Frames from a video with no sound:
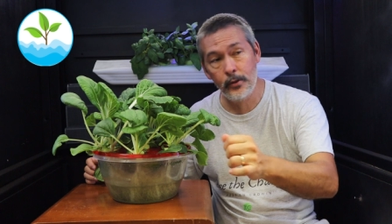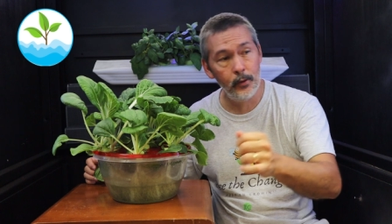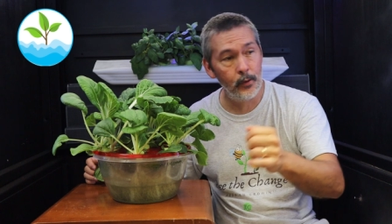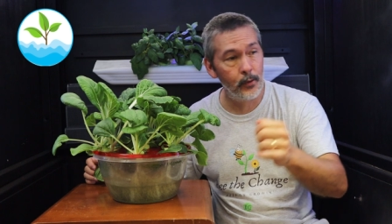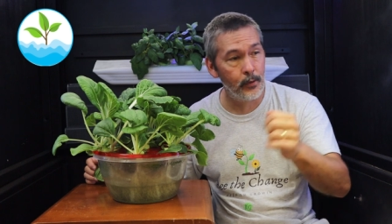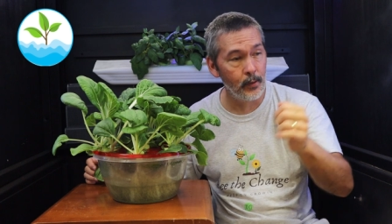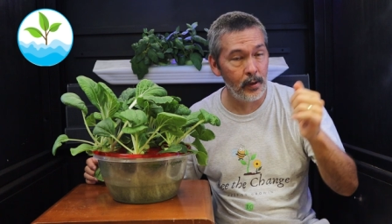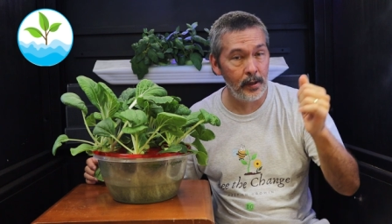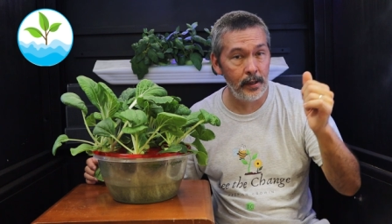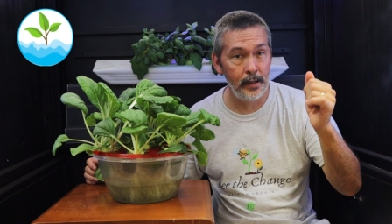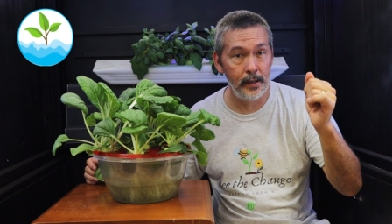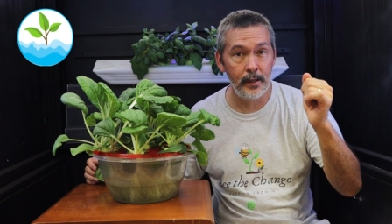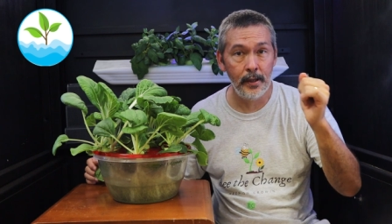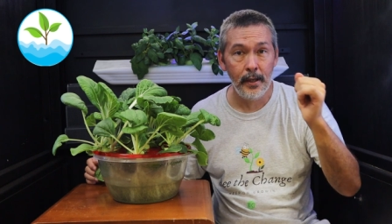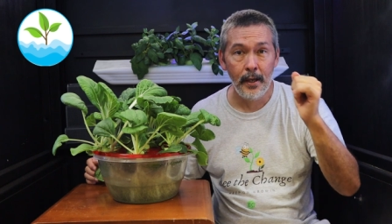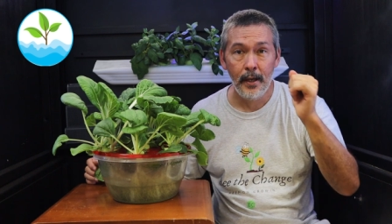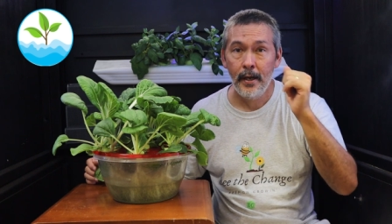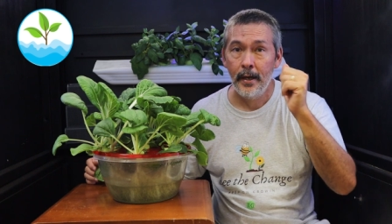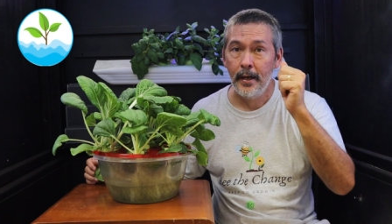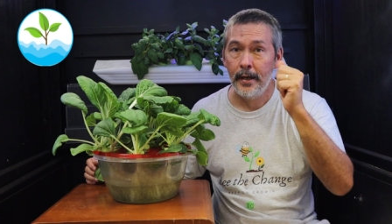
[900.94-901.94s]
two,
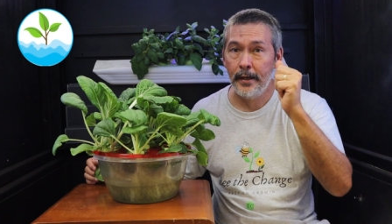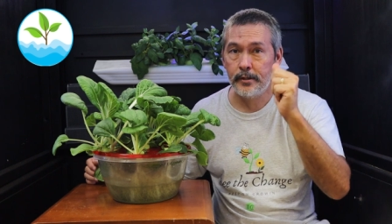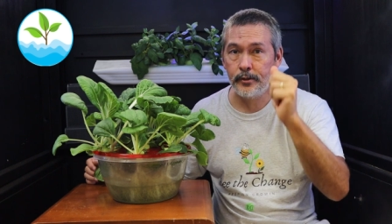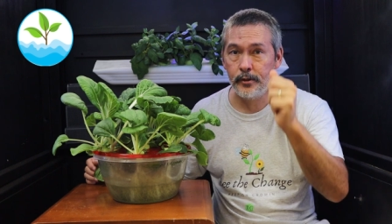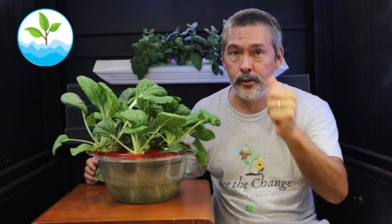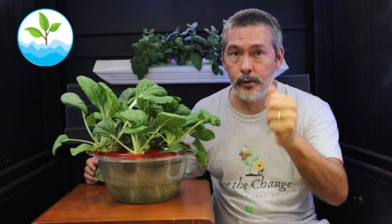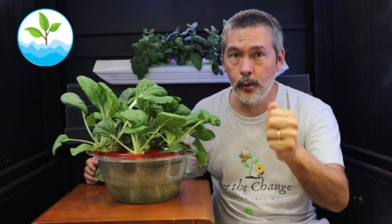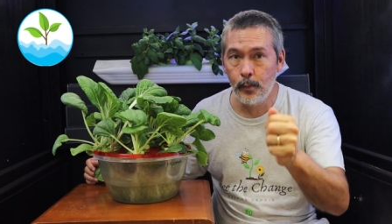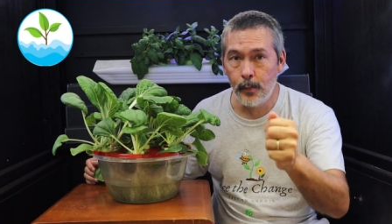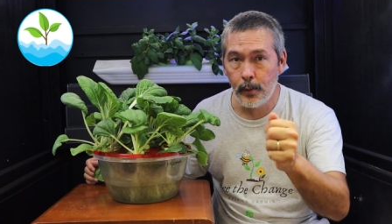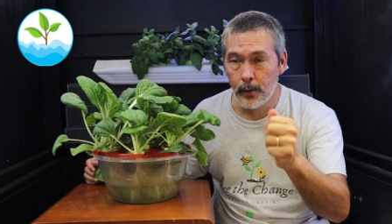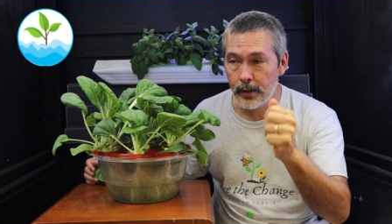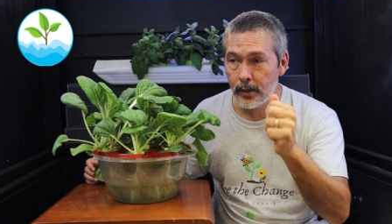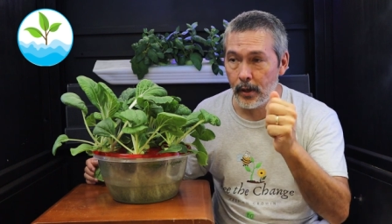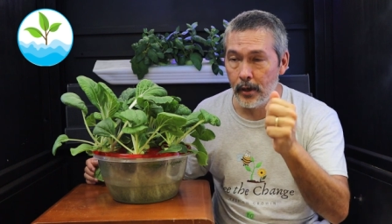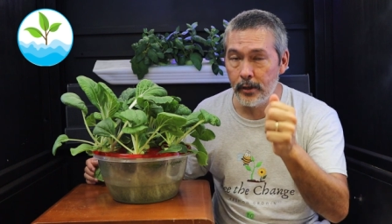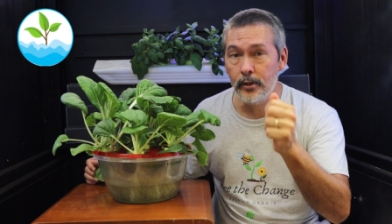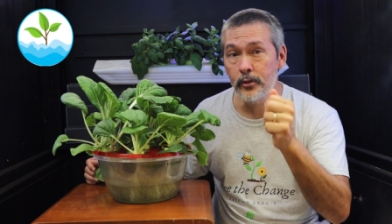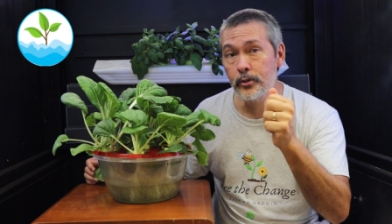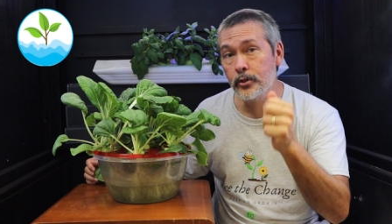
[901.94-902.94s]
three. It's you
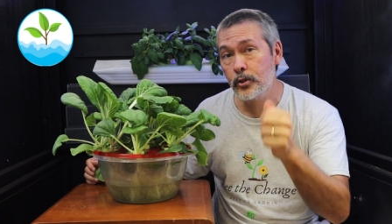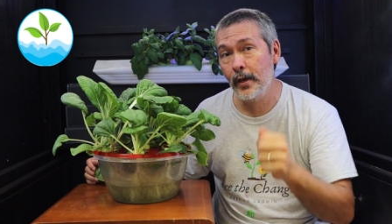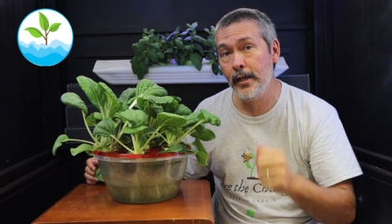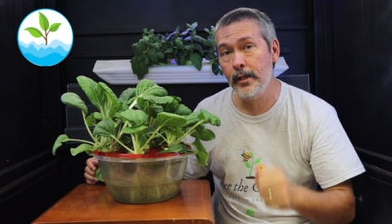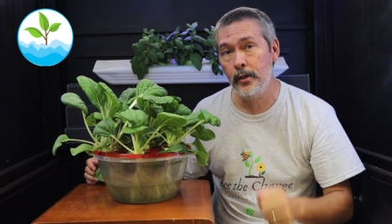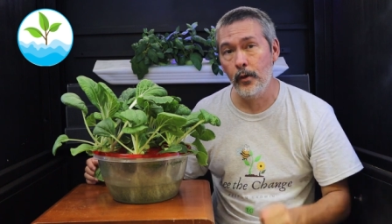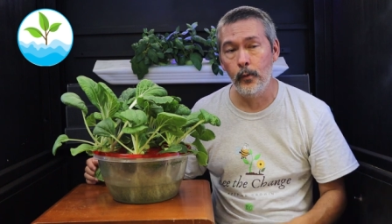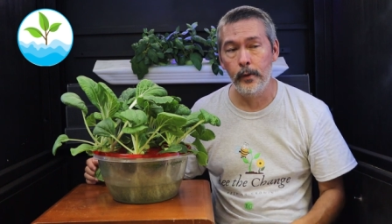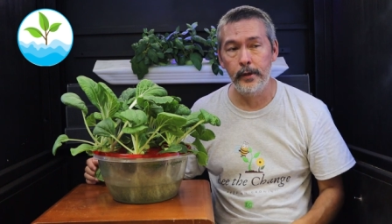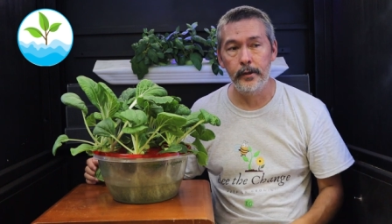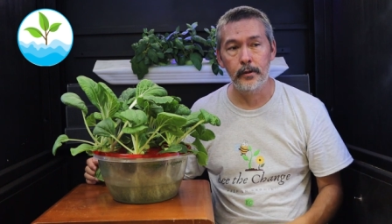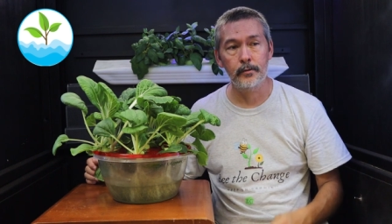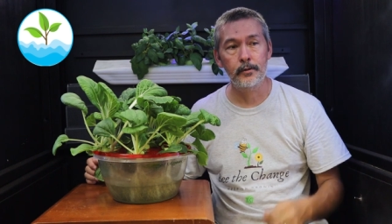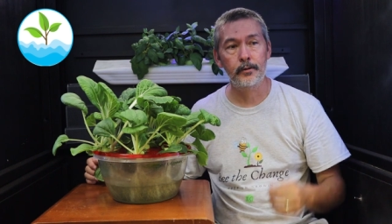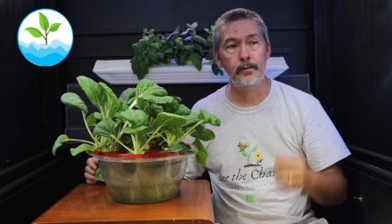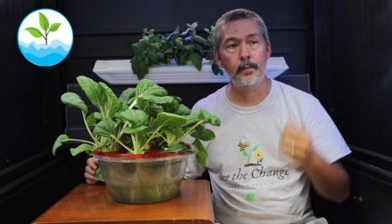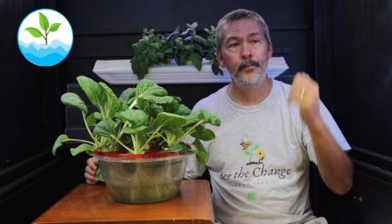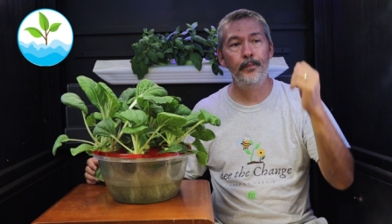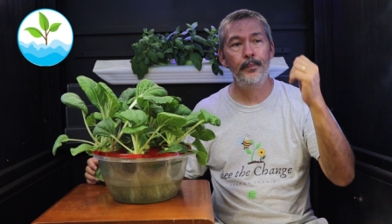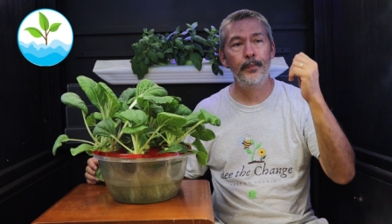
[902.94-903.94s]
putting on your training
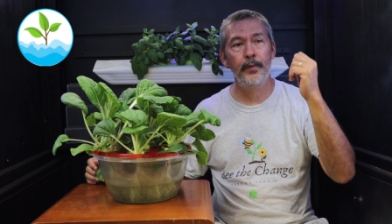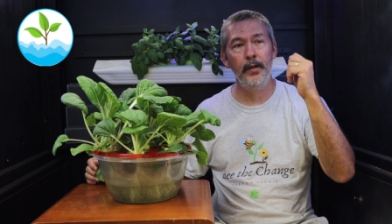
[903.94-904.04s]
wheels.